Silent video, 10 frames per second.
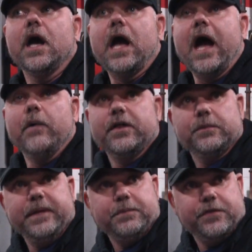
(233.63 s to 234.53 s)
how
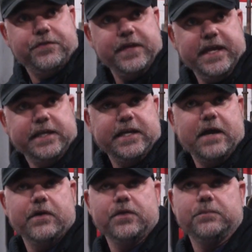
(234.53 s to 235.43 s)
other people think and
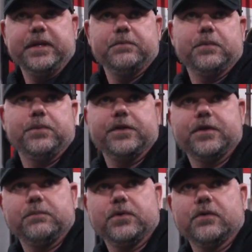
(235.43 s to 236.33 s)
how other people put
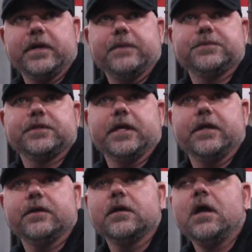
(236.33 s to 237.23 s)
their programs
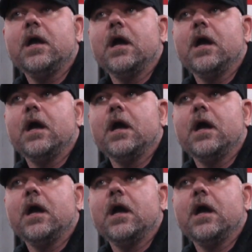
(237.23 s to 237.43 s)
together.